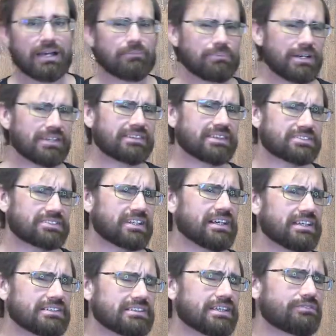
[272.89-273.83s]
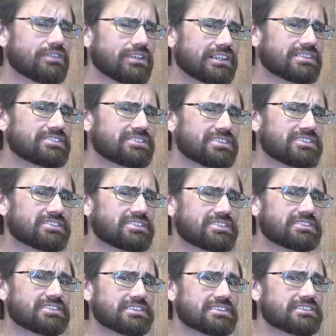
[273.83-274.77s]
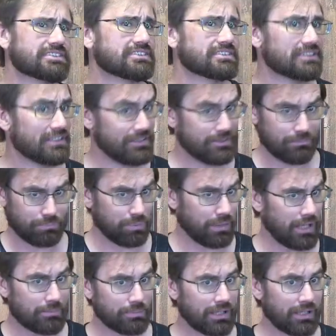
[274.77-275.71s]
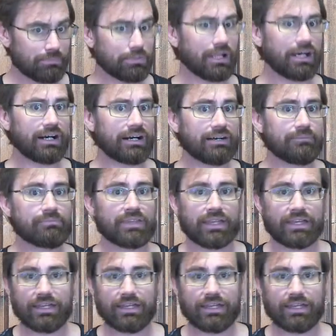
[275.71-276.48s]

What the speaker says: but the scientific consensus is blah, blah, blah.